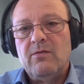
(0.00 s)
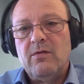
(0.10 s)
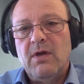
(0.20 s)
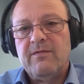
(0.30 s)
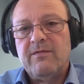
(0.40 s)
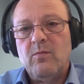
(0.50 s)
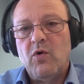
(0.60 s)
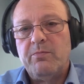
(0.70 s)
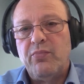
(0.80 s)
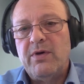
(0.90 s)
to have a
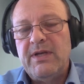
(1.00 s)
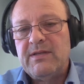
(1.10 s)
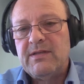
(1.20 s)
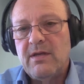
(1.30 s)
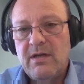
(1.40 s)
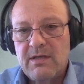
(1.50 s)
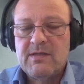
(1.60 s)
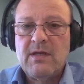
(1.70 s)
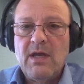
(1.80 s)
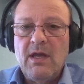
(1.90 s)
more
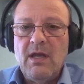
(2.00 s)
precise